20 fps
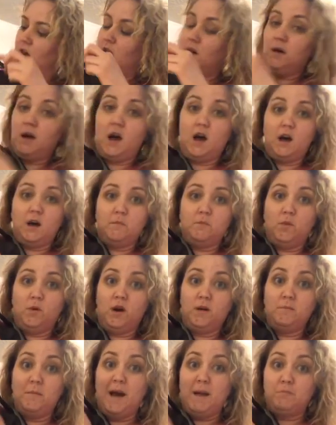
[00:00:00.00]
Um,
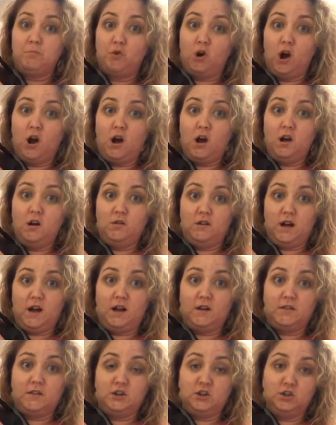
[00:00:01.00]
my bra, uh,
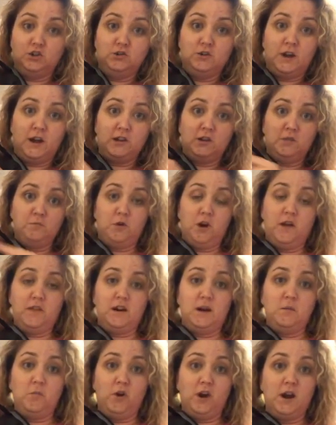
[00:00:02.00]
the nude color bra that
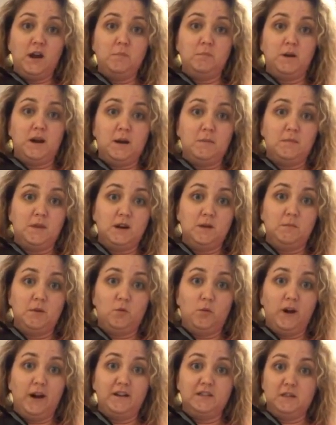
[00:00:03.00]
I'm wearing, but I'm going to be
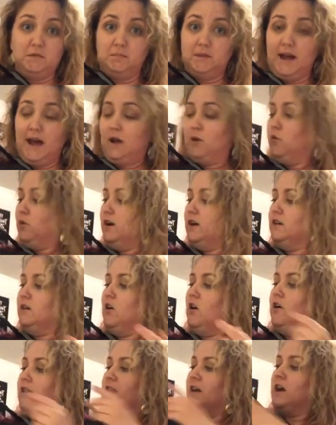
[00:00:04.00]
wearing the black one
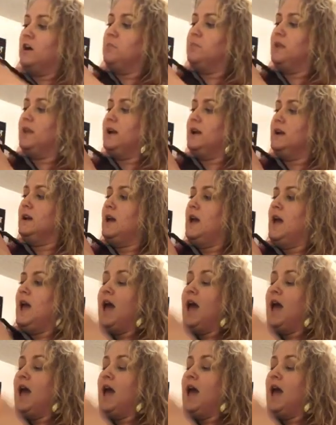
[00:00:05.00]
on the airplane.